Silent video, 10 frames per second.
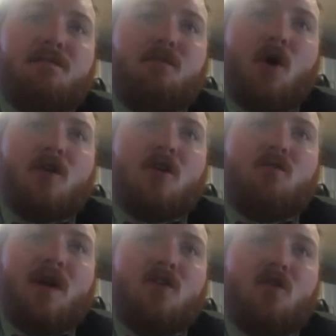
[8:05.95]
more good
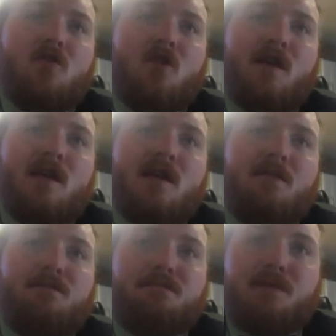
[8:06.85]
regional cooling in
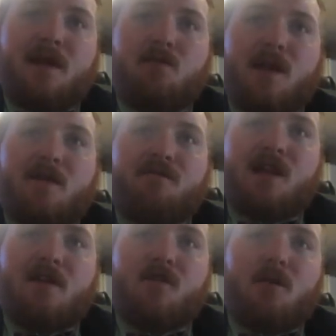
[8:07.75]
the place with a
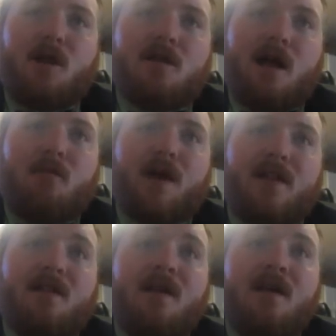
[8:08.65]
flat variable calm wind.